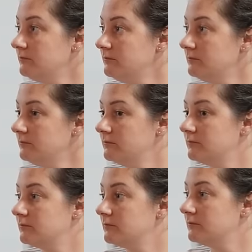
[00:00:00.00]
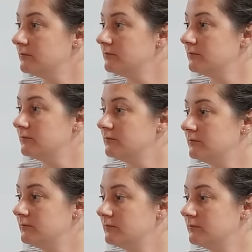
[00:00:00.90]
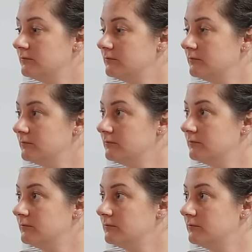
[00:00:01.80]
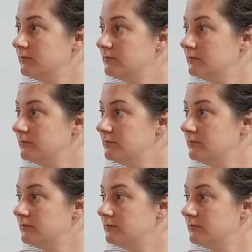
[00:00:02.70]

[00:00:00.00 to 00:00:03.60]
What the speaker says: This person isn't speaking.